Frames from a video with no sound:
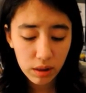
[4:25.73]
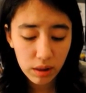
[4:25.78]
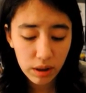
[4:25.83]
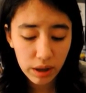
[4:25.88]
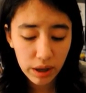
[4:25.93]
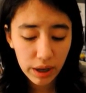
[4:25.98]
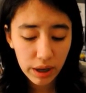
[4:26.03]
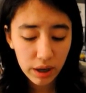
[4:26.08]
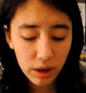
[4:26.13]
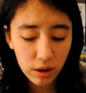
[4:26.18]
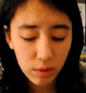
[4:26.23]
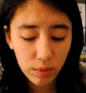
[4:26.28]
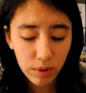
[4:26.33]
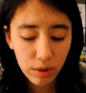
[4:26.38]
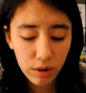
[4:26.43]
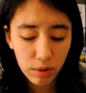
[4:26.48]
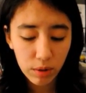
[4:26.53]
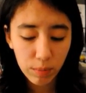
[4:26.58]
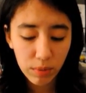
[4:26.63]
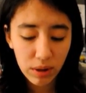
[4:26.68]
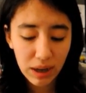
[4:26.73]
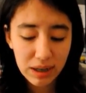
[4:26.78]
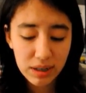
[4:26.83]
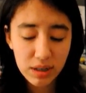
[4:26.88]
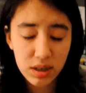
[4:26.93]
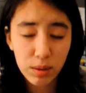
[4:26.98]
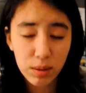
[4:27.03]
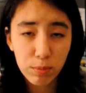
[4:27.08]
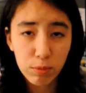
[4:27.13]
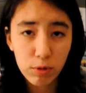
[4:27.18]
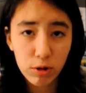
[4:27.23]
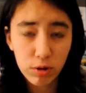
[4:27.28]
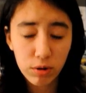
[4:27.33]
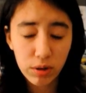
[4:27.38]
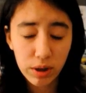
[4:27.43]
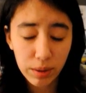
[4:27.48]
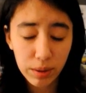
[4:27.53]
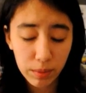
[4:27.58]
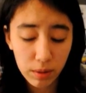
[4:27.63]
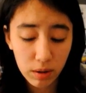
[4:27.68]
the air with her plastic blue
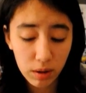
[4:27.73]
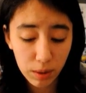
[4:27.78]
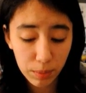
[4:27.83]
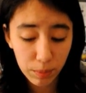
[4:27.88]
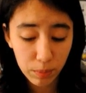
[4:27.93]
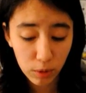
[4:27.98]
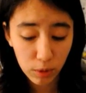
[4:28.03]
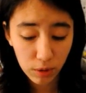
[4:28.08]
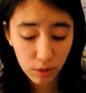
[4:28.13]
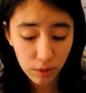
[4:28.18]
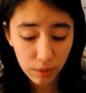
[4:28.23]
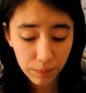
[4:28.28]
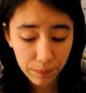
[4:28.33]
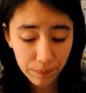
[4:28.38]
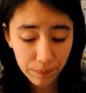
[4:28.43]
clipboard.